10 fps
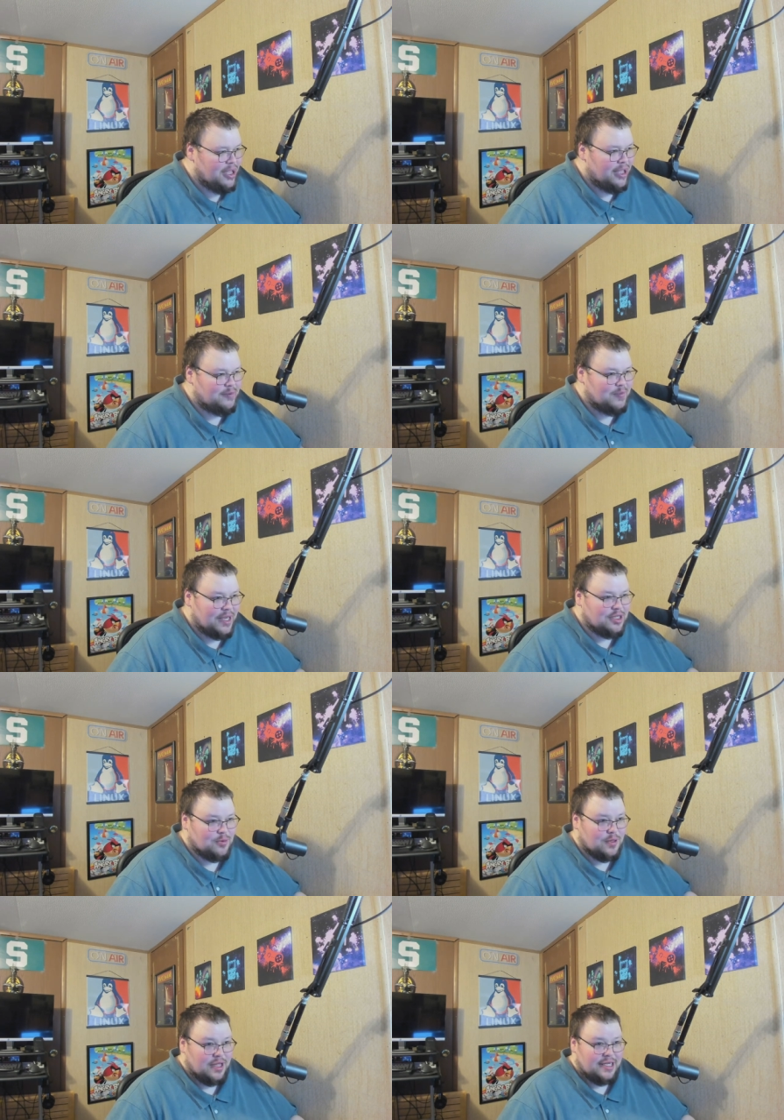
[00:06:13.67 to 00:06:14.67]
and makes
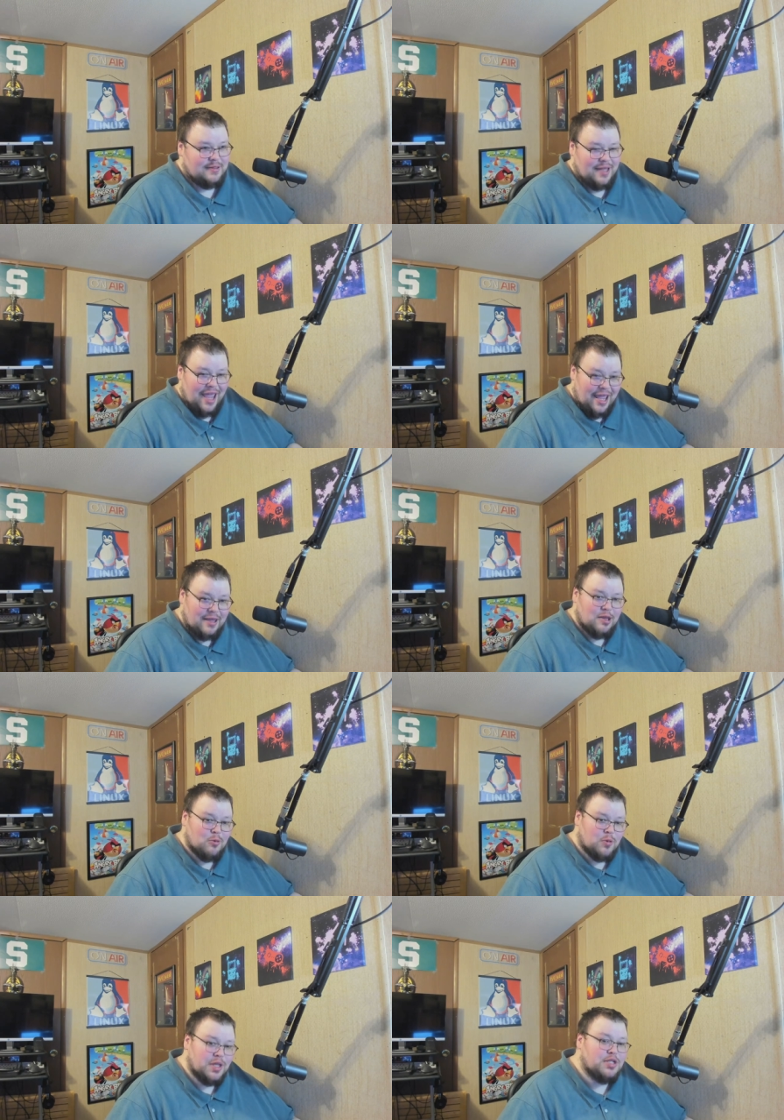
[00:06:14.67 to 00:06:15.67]
you realize, hey,
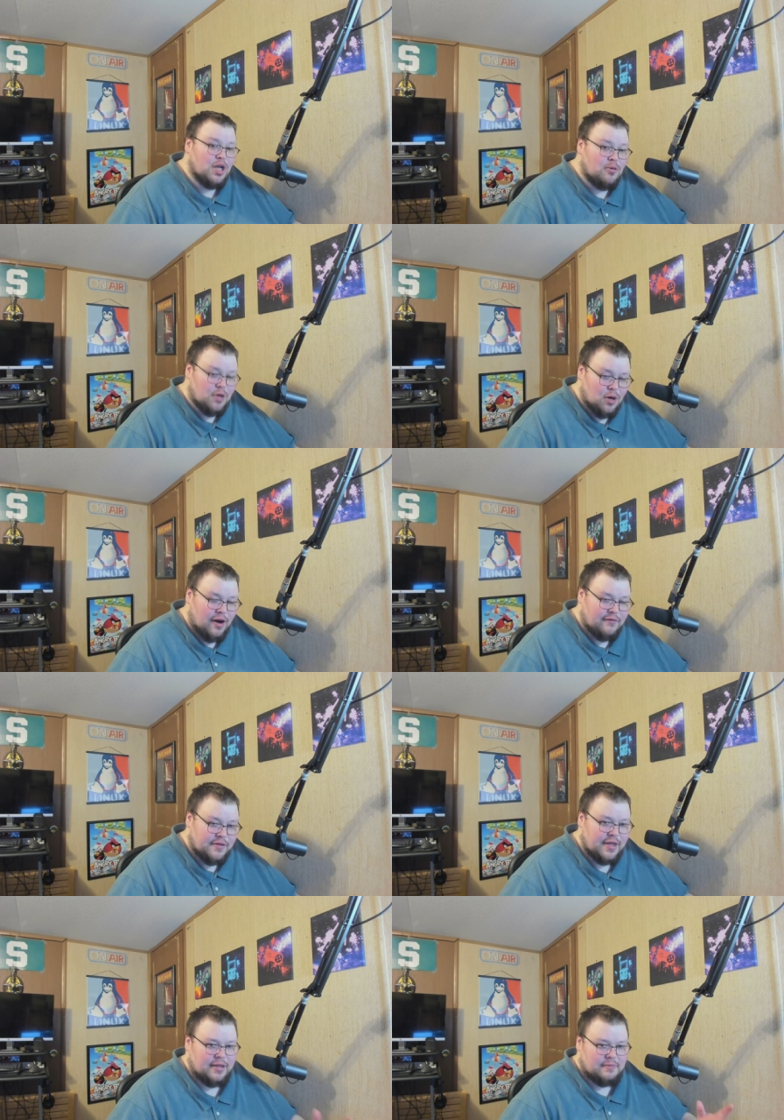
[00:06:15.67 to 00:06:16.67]
you really don't know
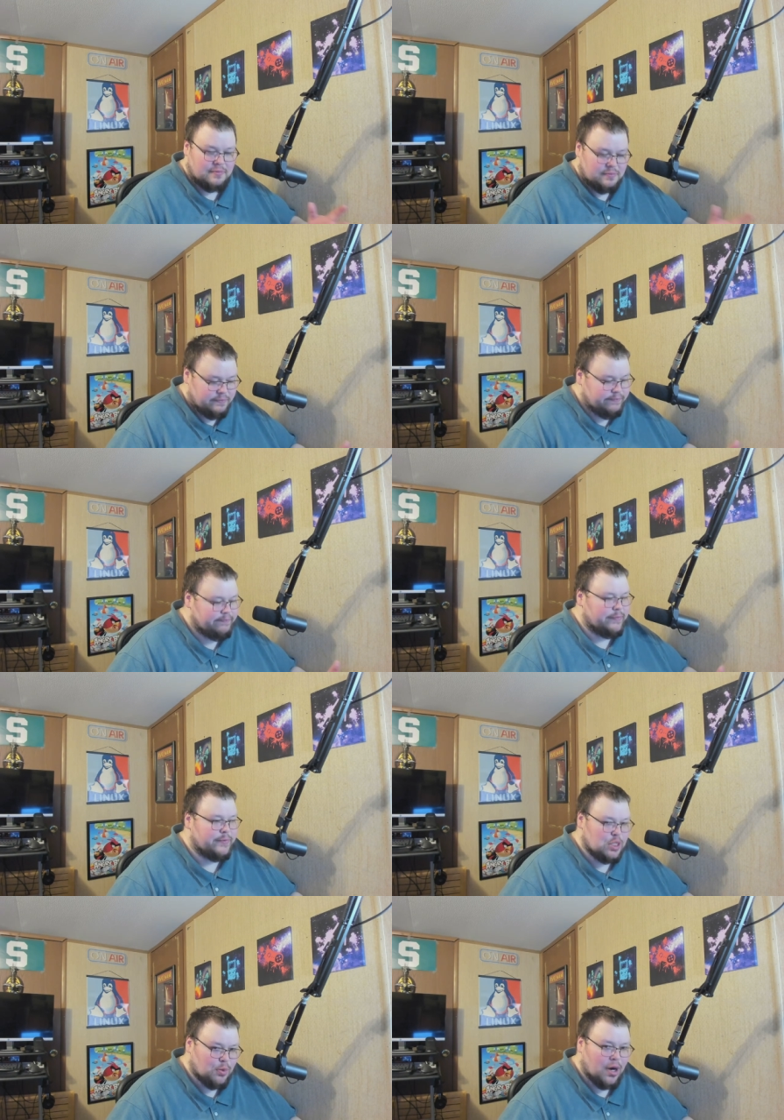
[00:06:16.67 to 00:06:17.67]
everything.
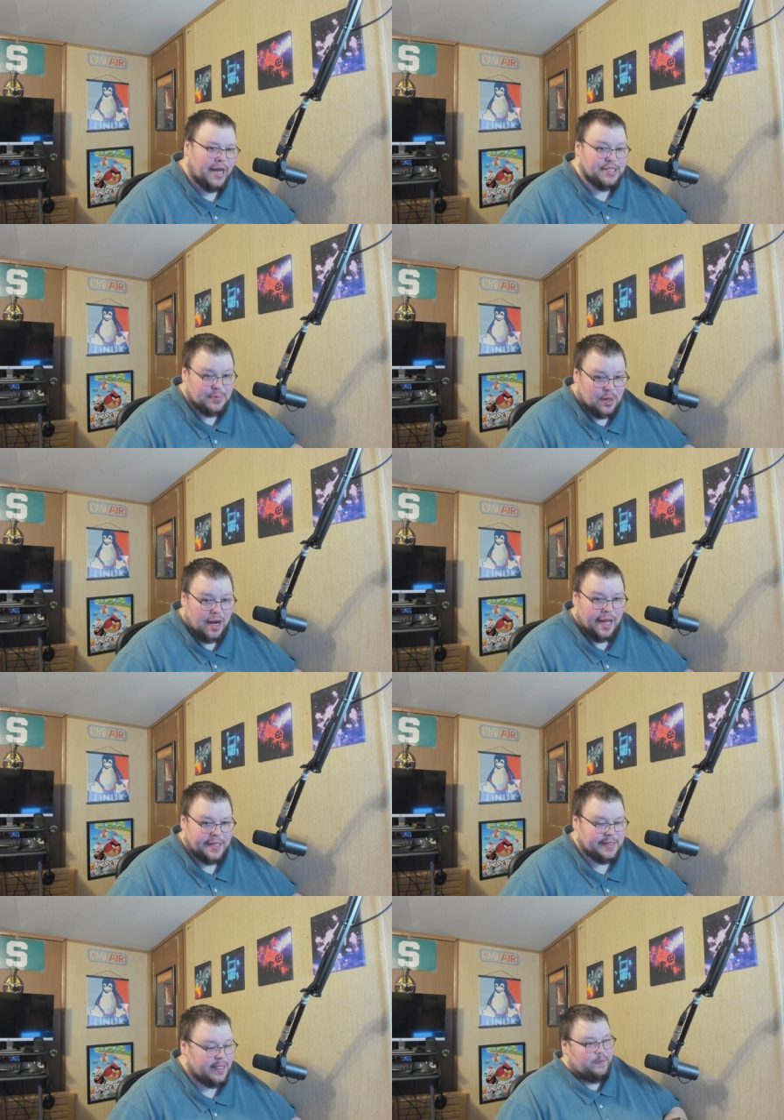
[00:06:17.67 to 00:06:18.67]
Surprise,
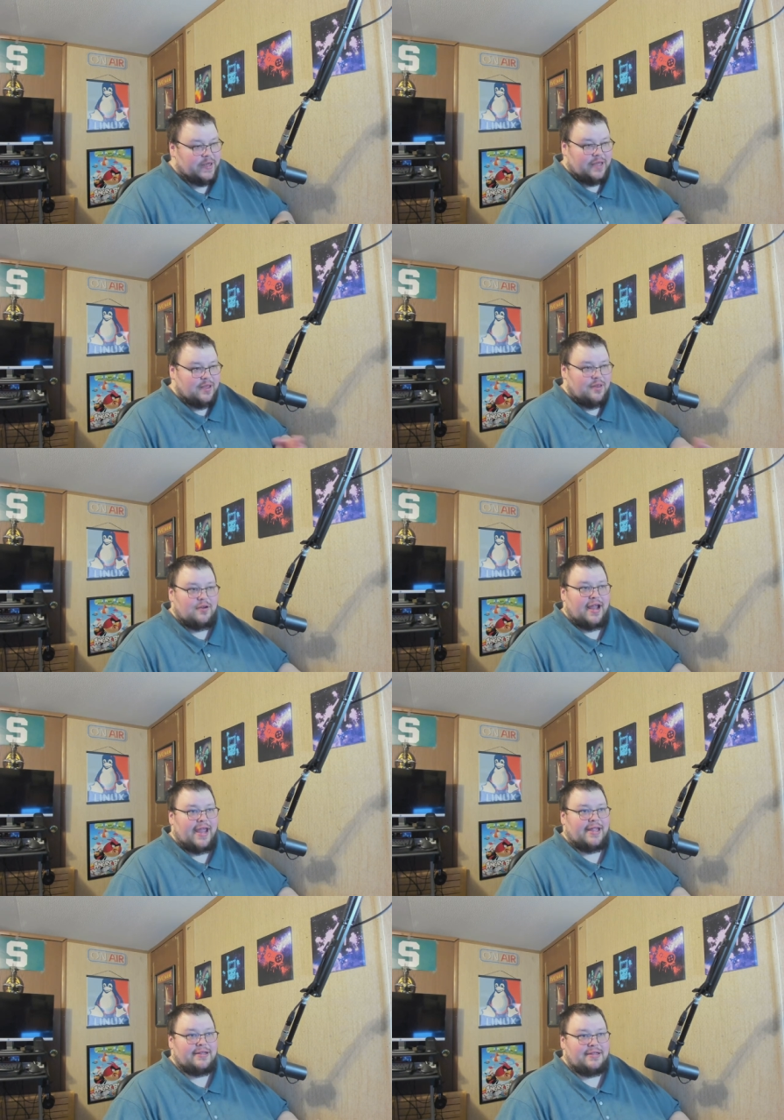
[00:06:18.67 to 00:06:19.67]
surprise. But on the other
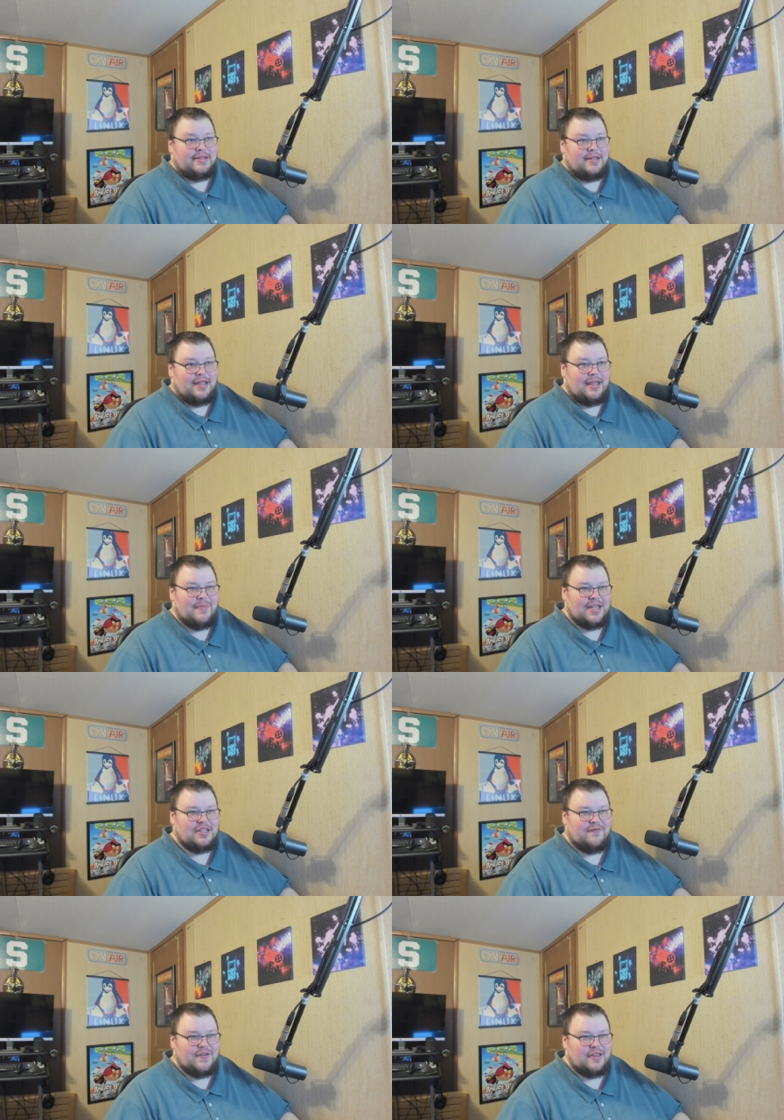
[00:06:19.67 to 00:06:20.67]
hand, it
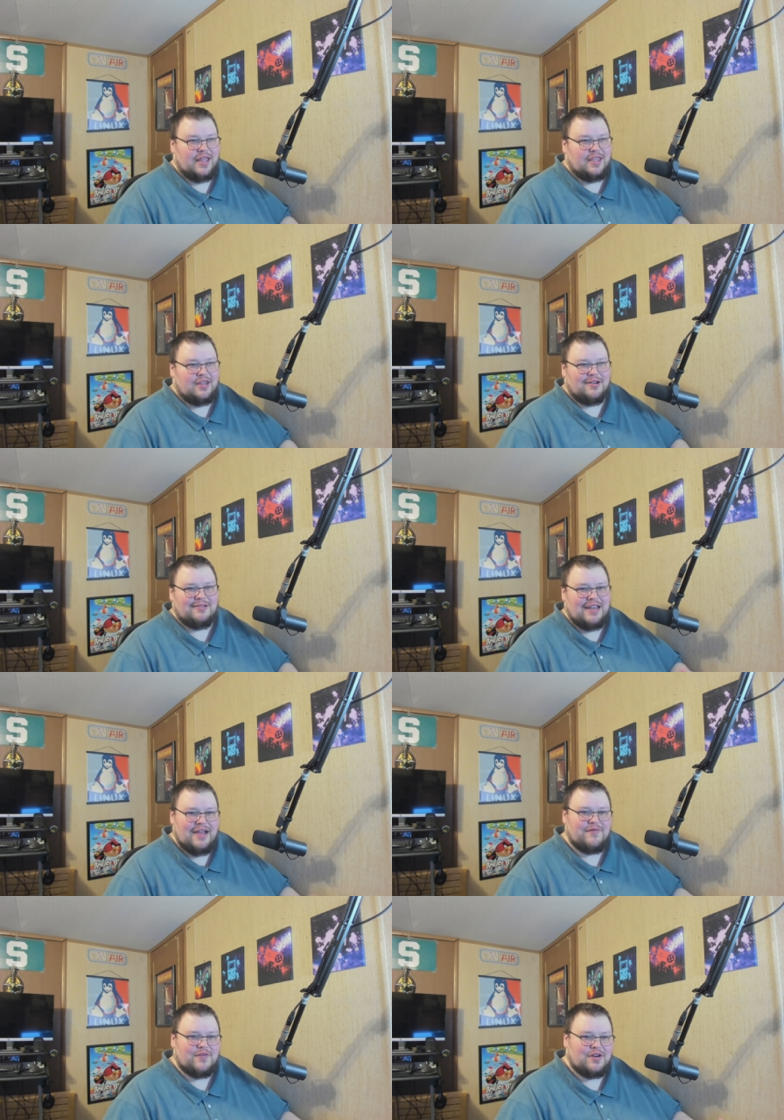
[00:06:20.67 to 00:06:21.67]
makes you feel like you're
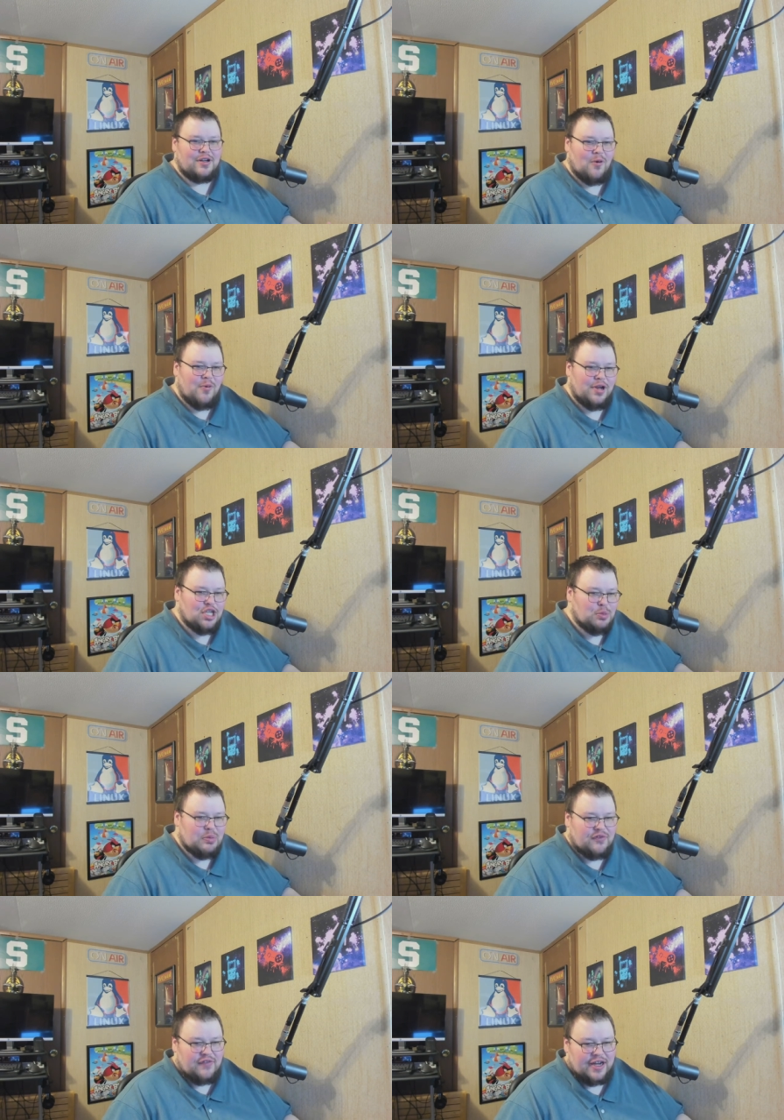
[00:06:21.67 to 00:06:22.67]
never going to
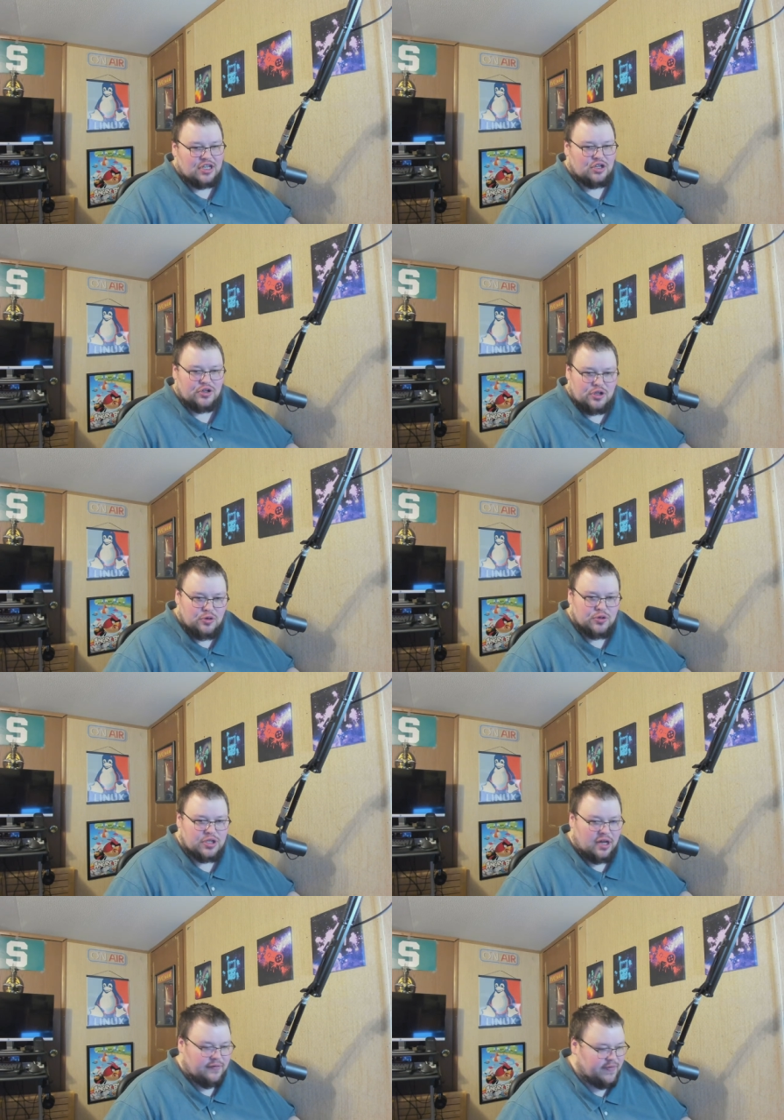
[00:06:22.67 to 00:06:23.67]
perfect your
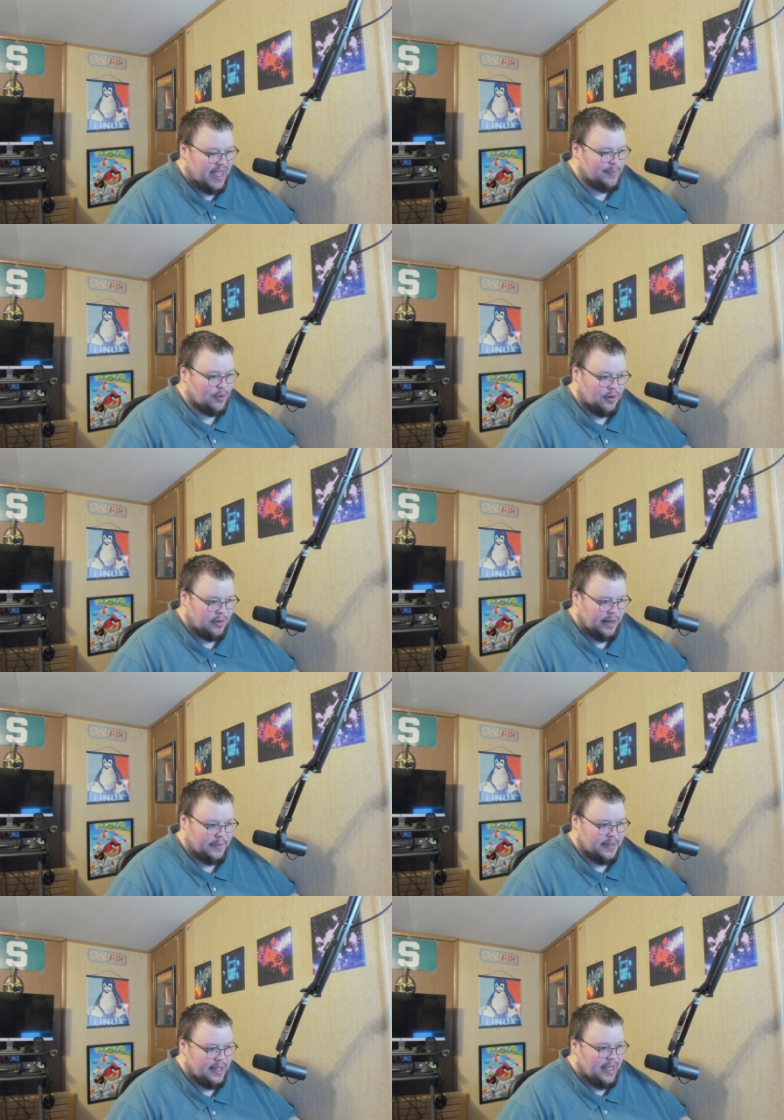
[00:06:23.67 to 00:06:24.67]
use of that program.